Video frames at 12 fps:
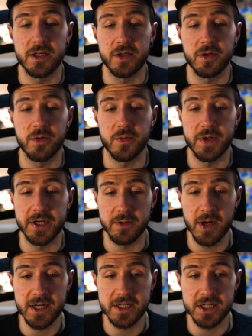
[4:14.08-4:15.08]
already
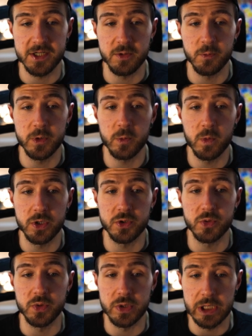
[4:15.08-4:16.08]
granted, we want
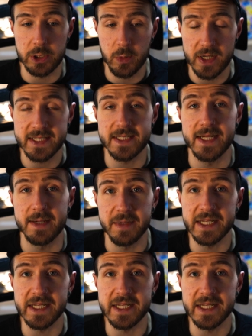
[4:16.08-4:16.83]
to request them